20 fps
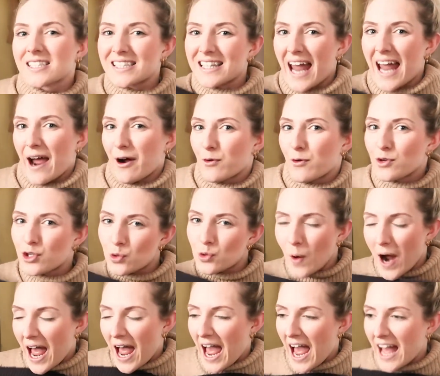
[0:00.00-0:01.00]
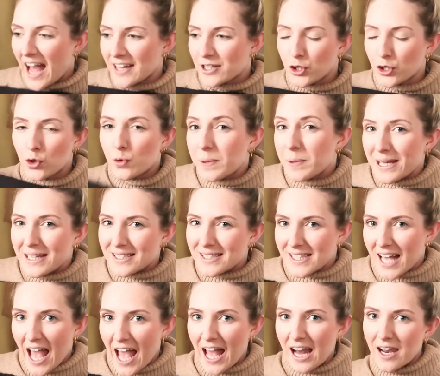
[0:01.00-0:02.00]
loungewear 2-piece
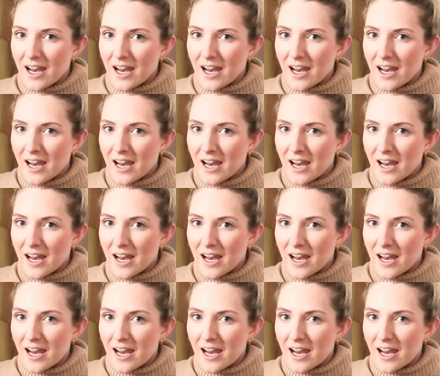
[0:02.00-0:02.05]
set,